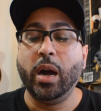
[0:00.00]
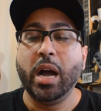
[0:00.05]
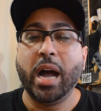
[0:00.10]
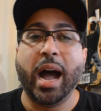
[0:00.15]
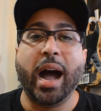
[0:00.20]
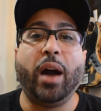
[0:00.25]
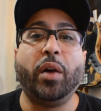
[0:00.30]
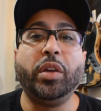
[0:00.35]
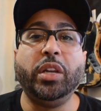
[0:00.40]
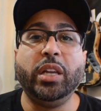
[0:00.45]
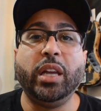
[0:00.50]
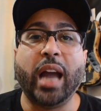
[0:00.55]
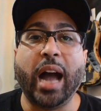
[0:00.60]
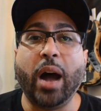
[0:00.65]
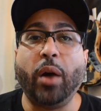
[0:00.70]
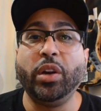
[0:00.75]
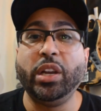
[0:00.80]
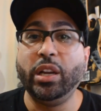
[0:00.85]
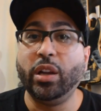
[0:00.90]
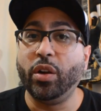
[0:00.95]
how
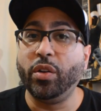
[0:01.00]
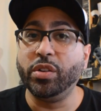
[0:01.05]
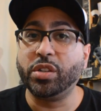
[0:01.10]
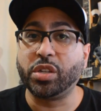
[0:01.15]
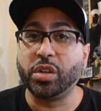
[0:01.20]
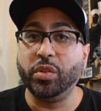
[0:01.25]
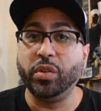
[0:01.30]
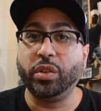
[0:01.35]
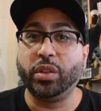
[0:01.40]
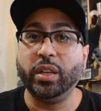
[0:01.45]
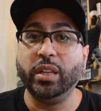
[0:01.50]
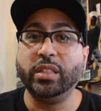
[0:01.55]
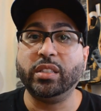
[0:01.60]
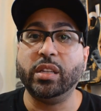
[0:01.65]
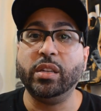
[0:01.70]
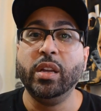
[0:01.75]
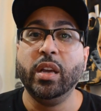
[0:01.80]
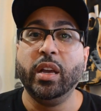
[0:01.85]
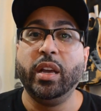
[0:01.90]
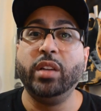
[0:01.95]
he learned certain things,
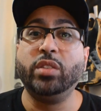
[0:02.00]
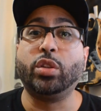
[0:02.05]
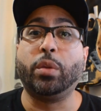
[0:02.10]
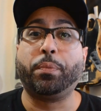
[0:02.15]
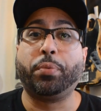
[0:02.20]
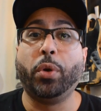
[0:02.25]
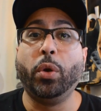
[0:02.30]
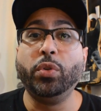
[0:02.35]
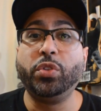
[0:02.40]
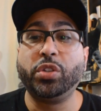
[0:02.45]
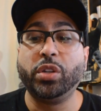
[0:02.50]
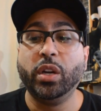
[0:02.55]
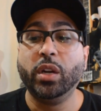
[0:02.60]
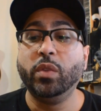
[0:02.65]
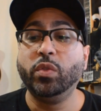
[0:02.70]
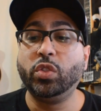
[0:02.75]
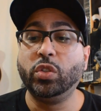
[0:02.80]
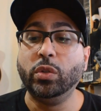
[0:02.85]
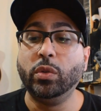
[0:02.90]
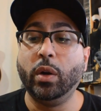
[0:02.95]
and his approach
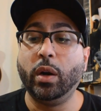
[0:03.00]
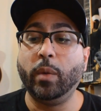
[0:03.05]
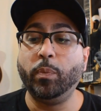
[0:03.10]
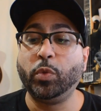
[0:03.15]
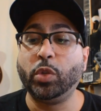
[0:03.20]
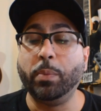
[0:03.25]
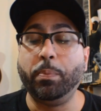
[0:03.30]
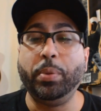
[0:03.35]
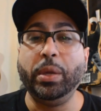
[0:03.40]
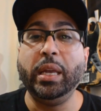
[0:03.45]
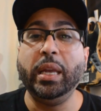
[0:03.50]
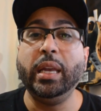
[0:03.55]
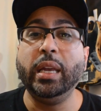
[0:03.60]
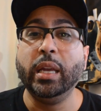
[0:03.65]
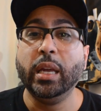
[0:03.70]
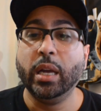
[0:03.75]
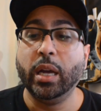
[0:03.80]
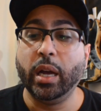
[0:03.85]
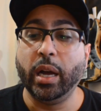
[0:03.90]
to being